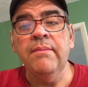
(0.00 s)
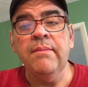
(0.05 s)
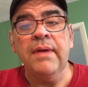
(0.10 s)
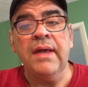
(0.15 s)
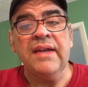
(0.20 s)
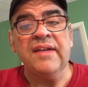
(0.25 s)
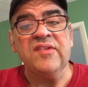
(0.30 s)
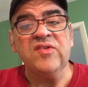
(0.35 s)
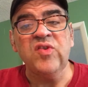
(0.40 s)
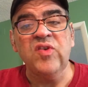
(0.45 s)

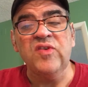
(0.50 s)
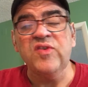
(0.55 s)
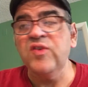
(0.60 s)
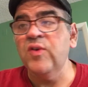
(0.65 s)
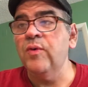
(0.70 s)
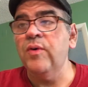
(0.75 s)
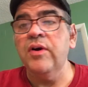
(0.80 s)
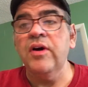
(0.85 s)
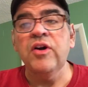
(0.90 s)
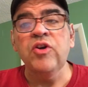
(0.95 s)
and it's
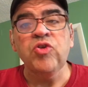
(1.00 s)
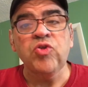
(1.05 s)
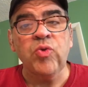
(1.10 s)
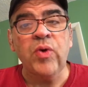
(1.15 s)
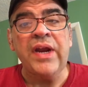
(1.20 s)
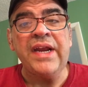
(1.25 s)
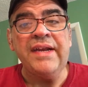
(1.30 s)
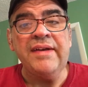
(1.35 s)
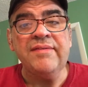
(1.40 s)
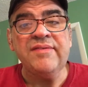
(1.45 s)
also a
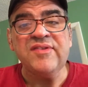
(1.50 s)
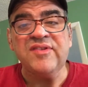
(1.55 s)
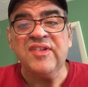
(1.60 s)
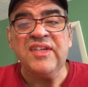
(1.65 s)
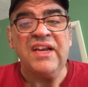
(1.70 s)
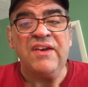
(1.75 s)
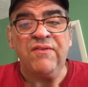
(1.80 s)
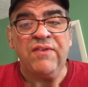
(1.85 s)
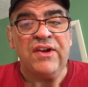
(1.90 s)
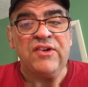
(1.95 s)
great sea
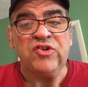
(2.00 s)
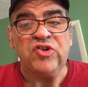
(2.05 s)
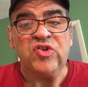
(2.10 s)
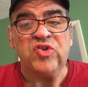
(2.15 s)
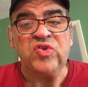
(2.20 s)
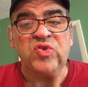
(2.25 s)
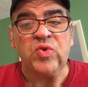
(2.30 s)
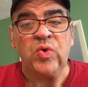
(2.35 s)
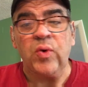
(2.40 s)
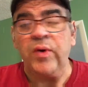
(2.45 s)
adventure
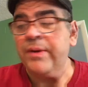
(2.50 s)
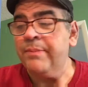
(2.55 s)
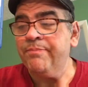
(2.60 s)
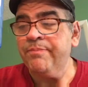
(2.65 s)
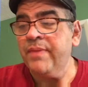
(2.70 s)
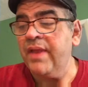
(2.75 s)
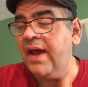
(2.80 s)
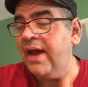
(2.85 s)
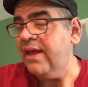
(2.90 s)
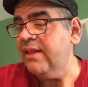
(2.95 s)
story.
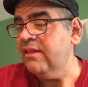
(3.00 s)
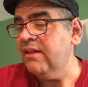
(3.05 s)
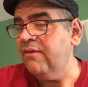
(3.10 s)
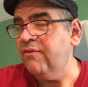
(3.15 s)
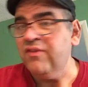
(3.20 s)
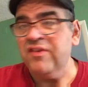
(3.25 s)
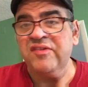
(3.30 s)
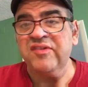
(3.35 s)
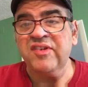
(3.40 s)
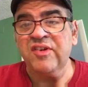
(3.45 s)
I
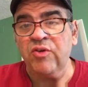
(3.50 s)
love this.